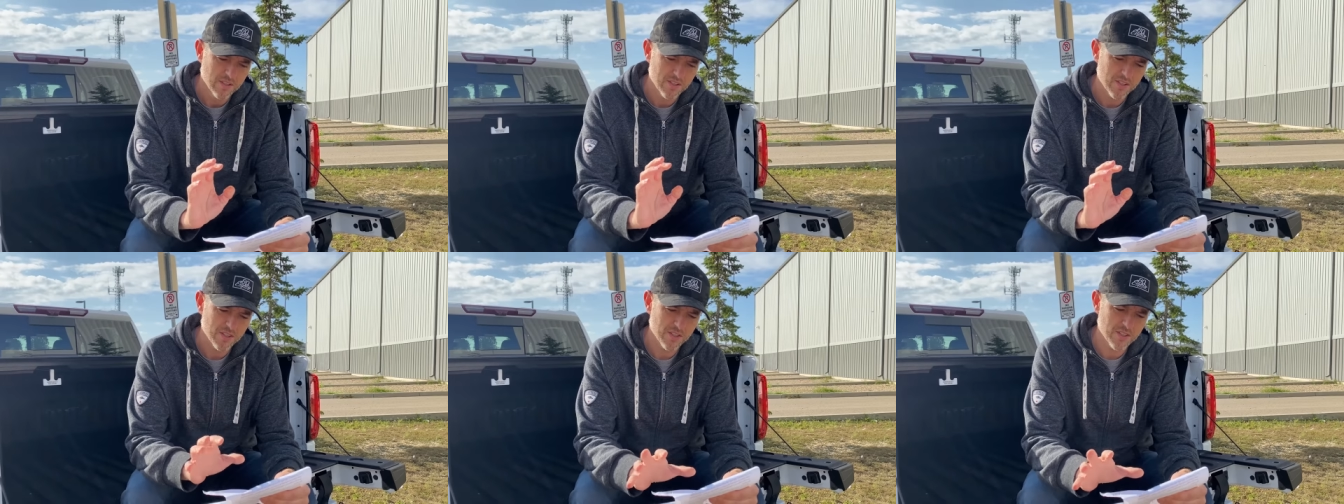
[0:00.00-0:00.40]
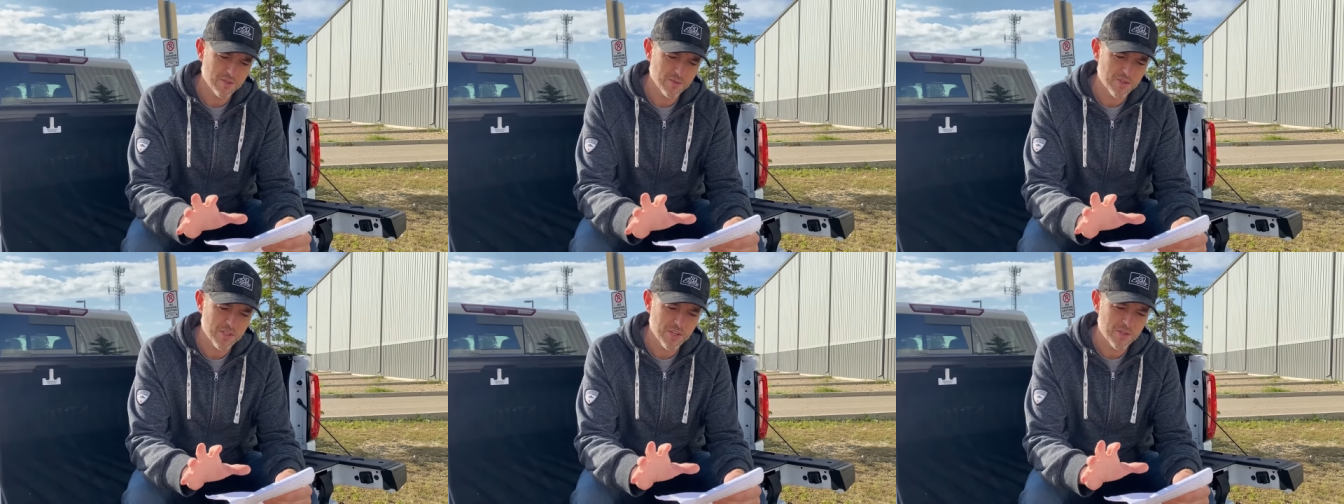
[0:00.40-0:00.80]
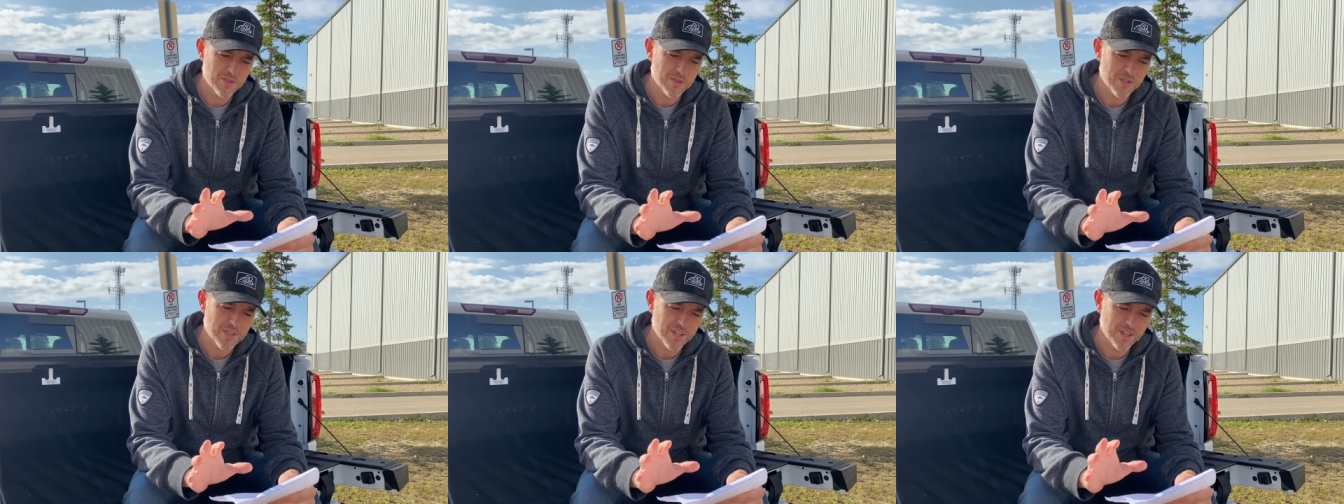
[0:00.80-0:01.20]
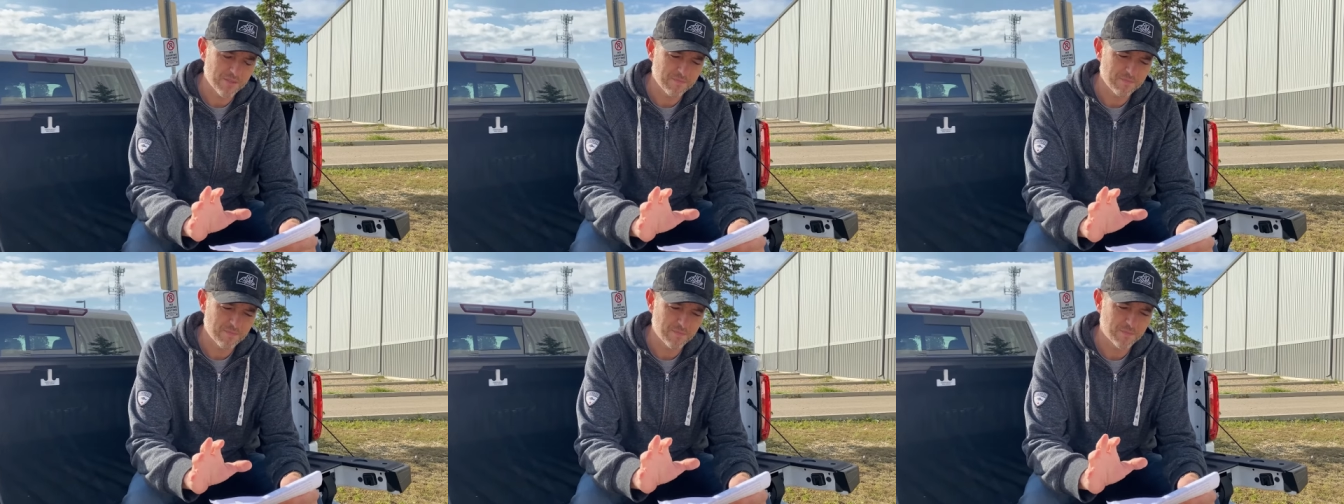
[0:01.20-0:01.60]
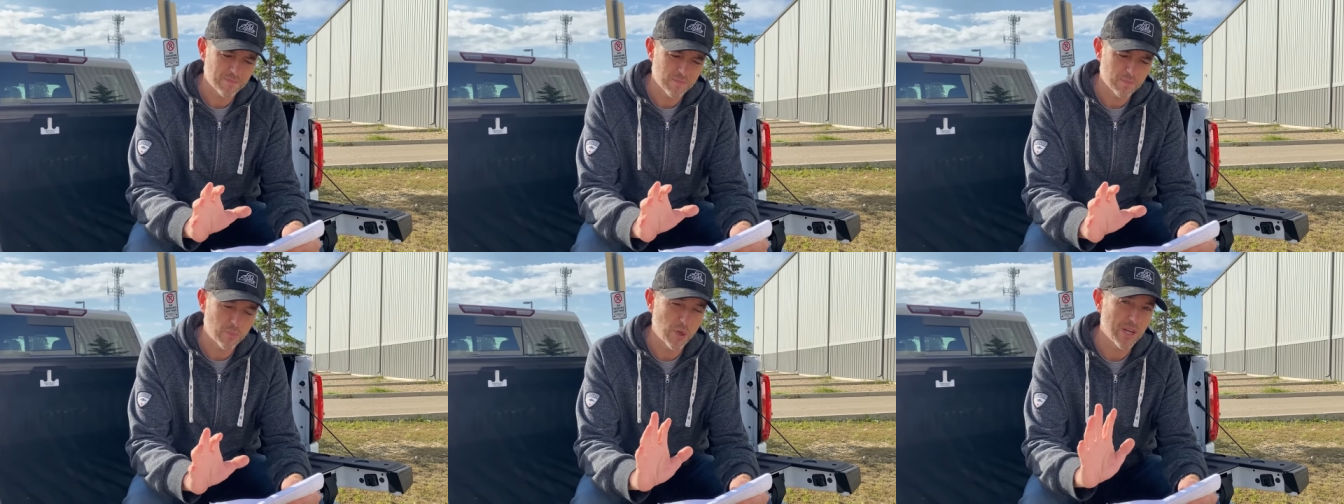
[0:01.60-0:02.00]
So this one's interesting.
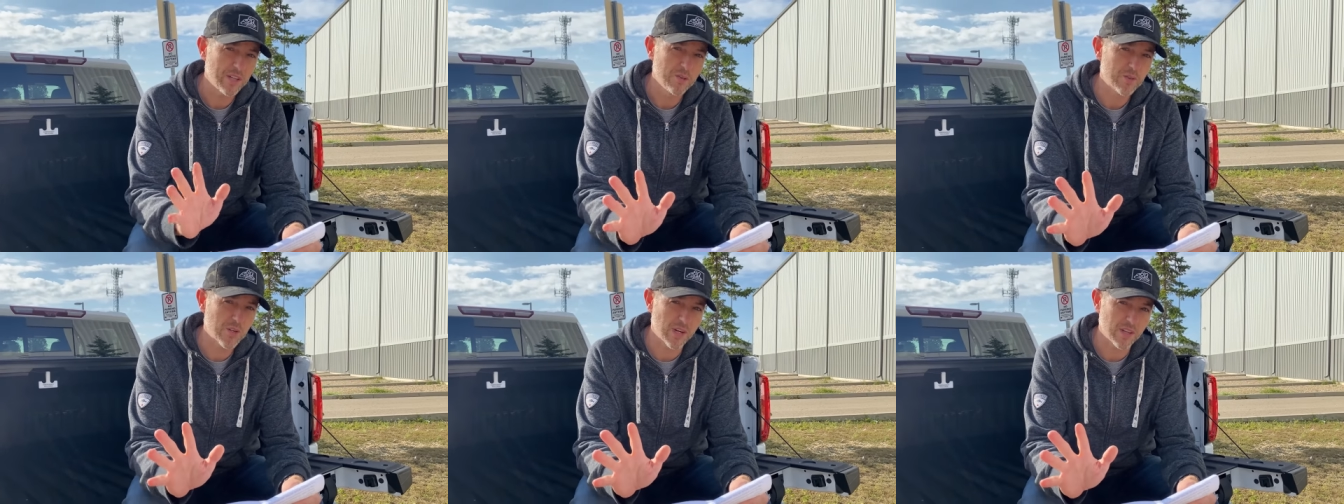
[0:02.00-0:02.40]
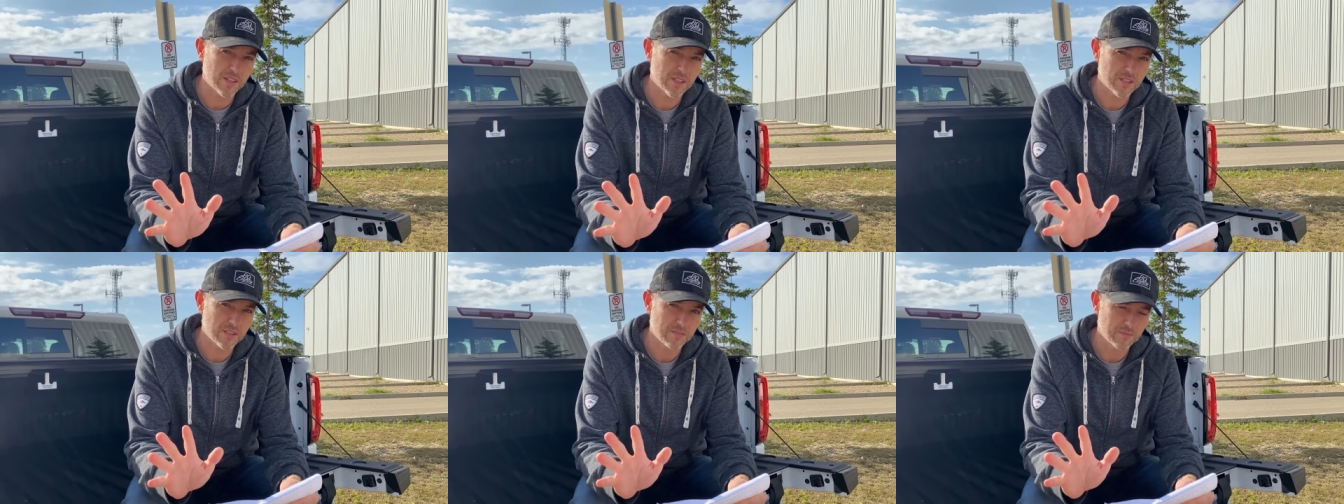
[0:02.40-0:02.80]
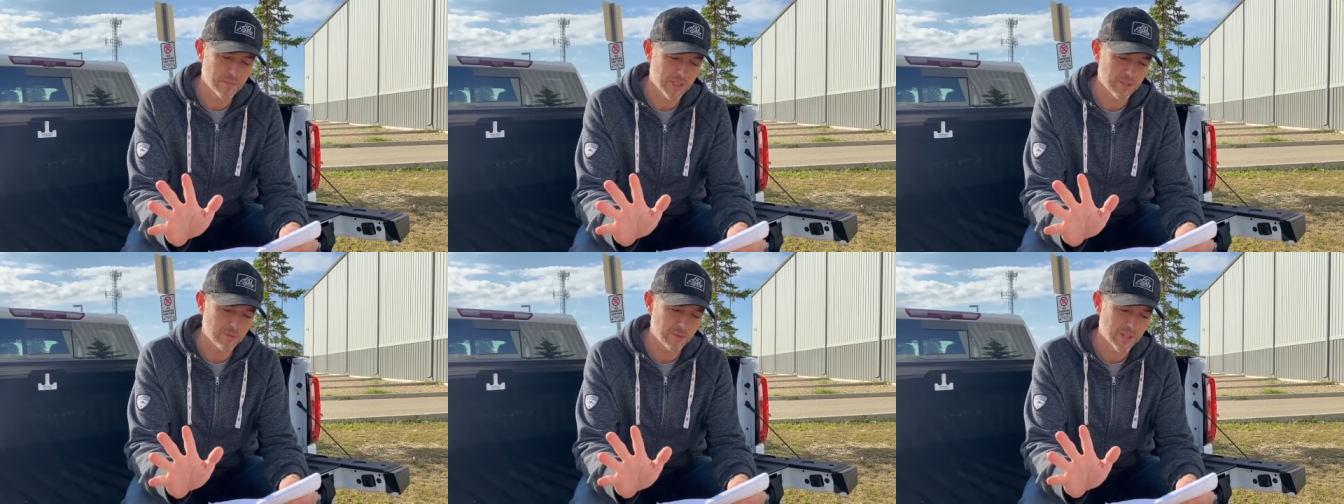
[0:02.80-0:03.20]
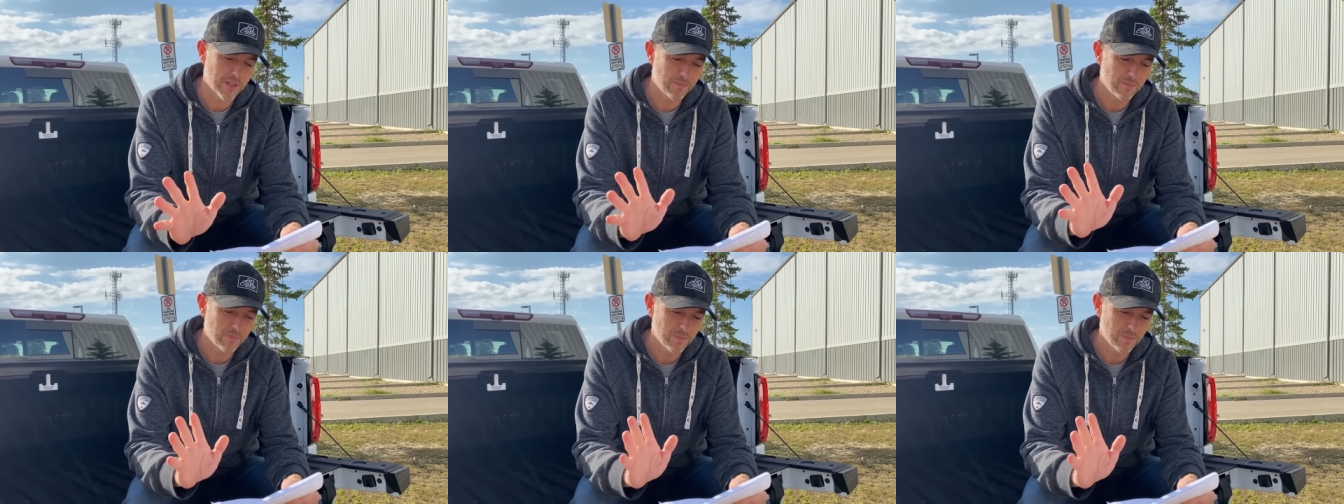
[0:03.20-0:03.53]
Brand new truck, by the way.